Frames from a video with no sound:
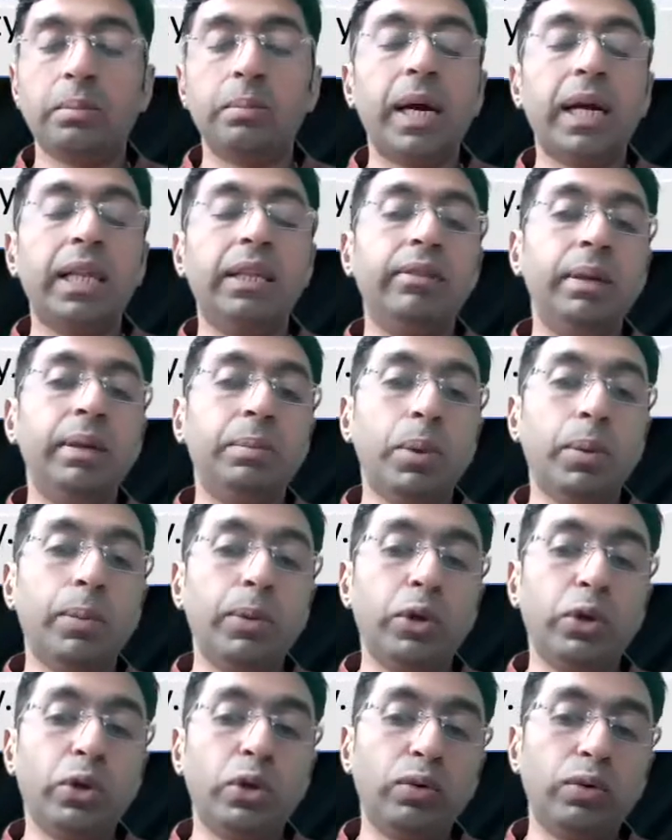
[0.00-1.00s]
By the way,
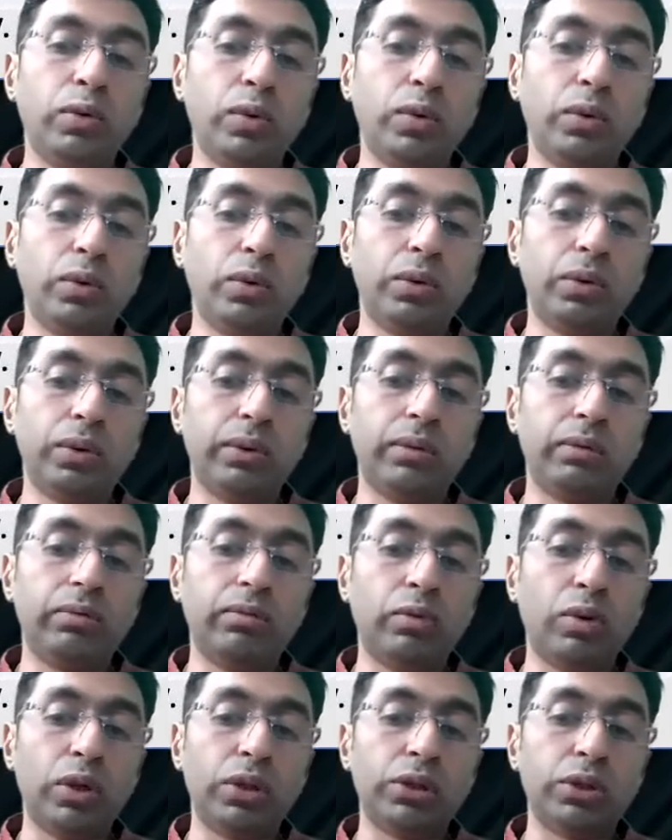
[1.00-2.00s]
Pomodoro
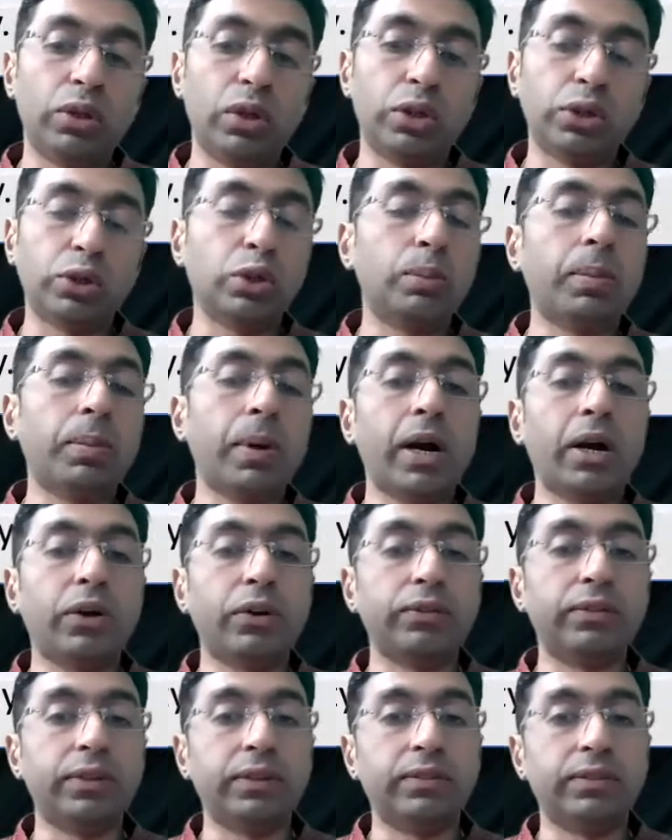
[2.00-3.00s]
was also part
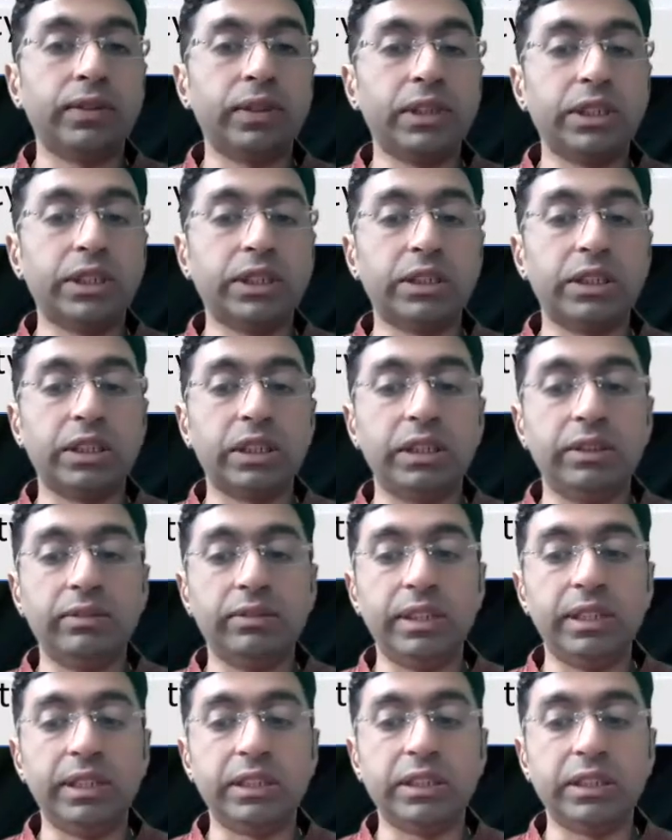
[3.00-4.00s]
of the first study
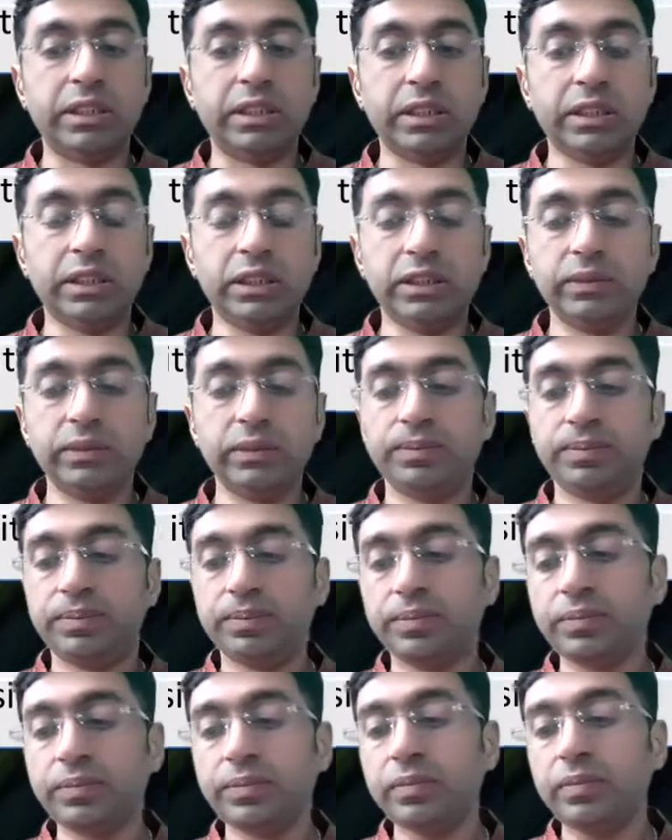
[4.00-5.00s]
we discussed,
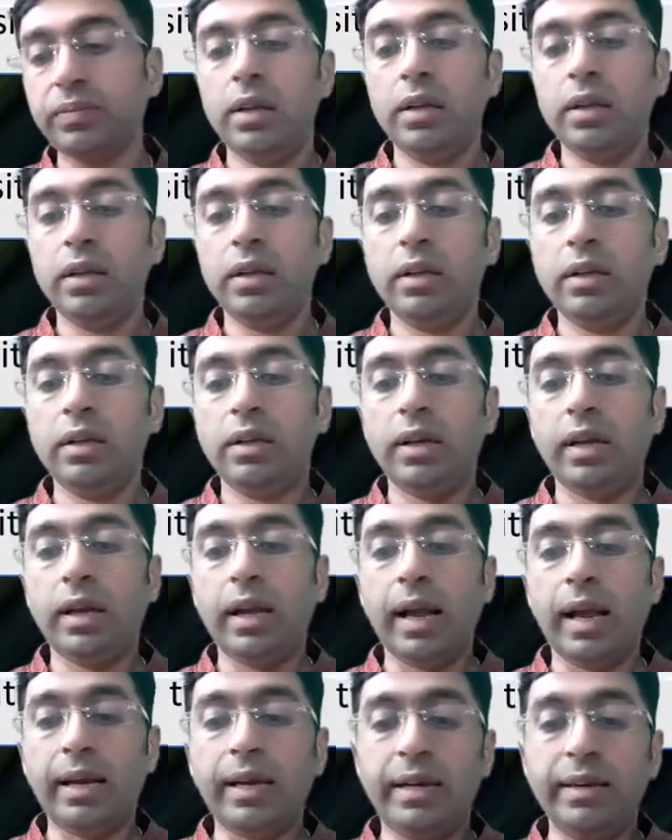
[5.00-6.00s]

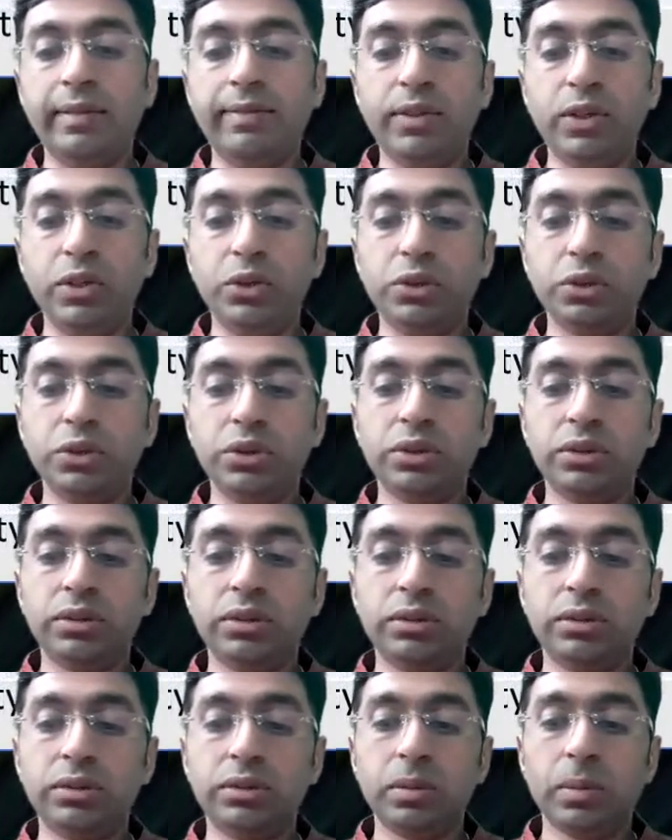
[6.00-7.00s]
and defuse
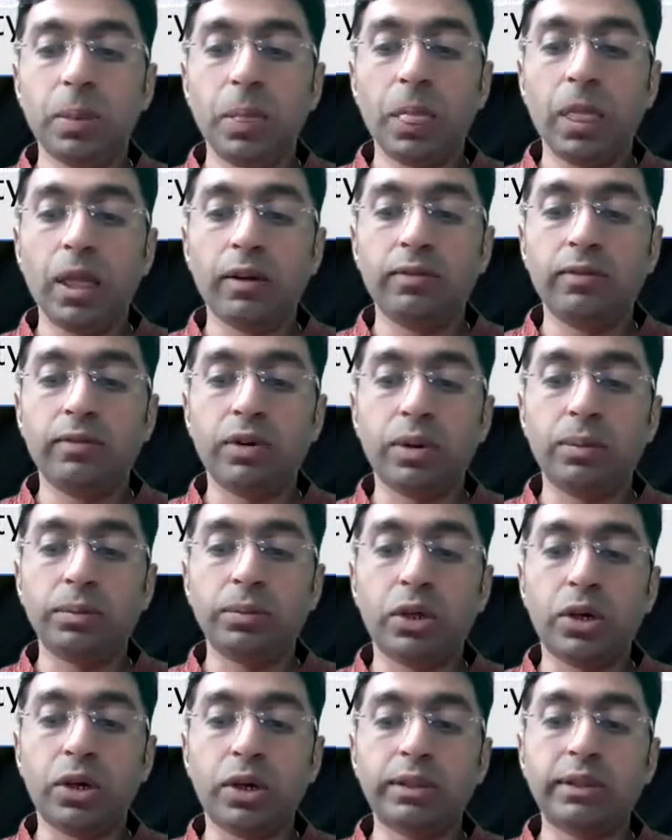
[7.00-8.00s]

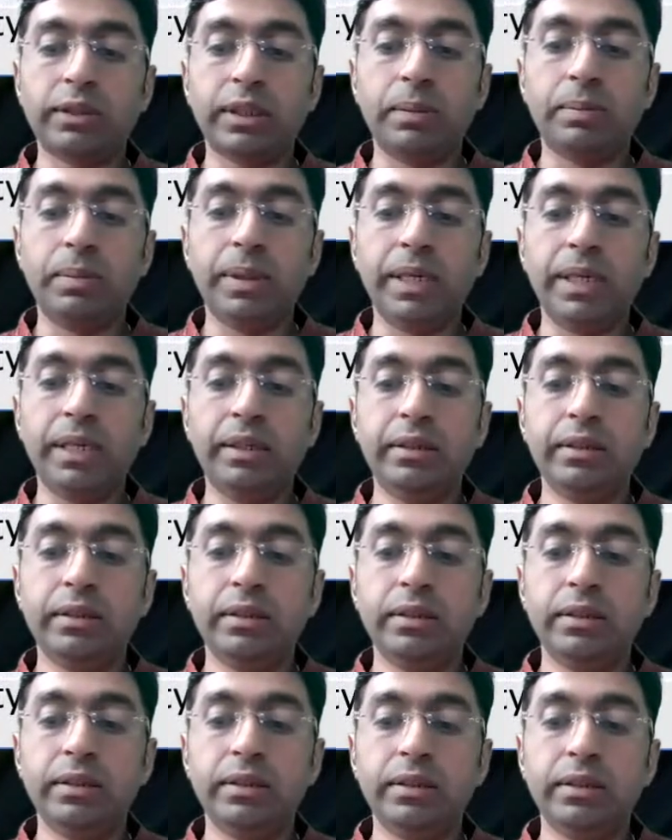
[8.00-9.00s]
from thoughts and be
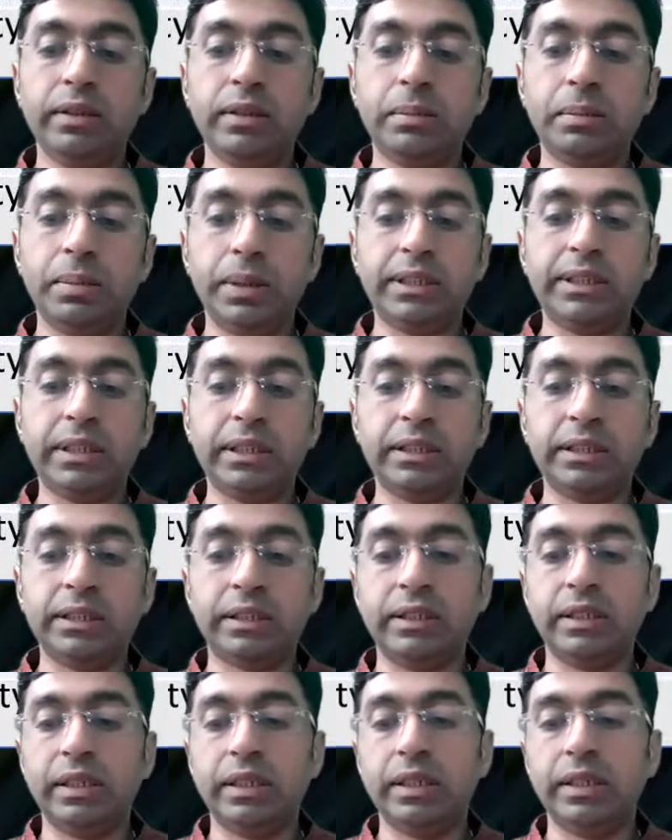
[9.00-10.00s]
present
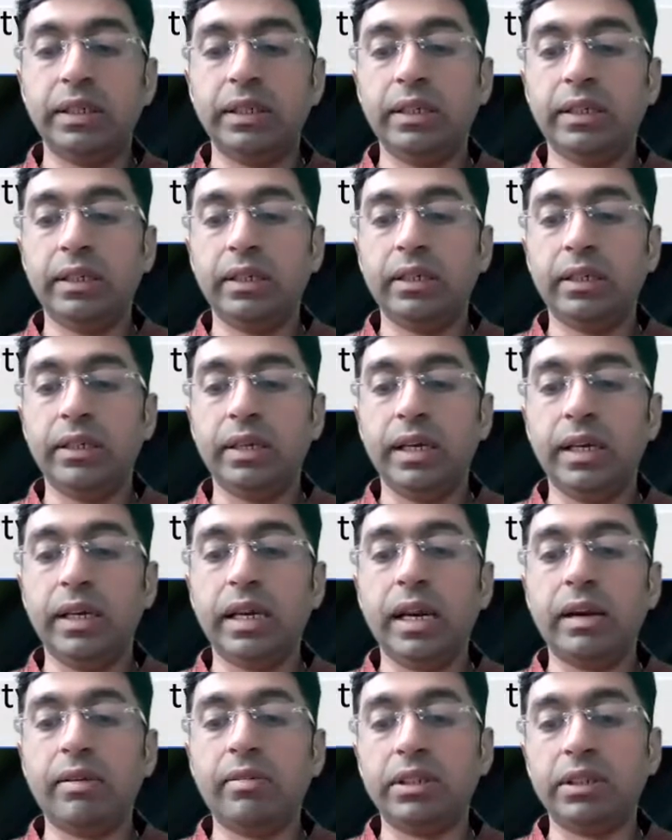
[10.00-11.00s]

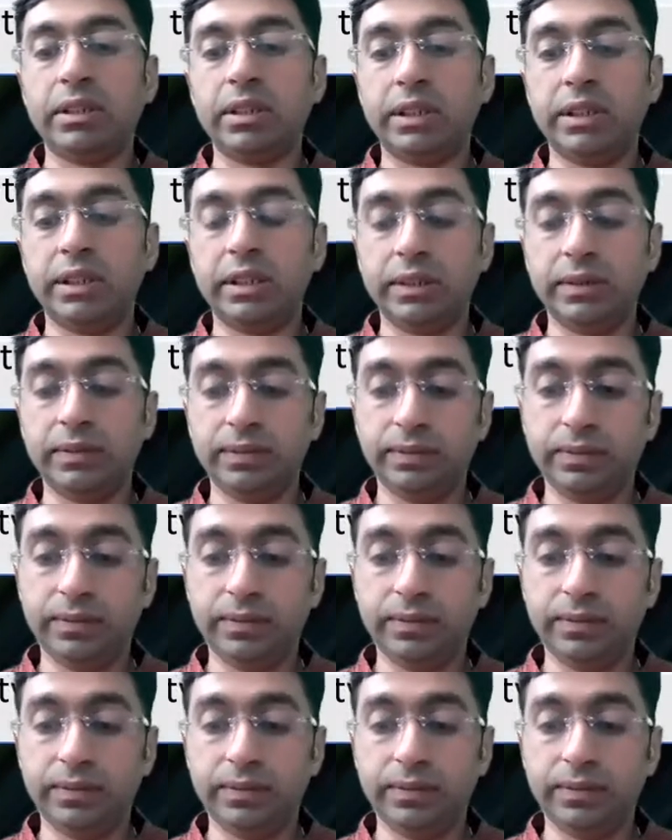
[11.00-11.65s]
in adversity.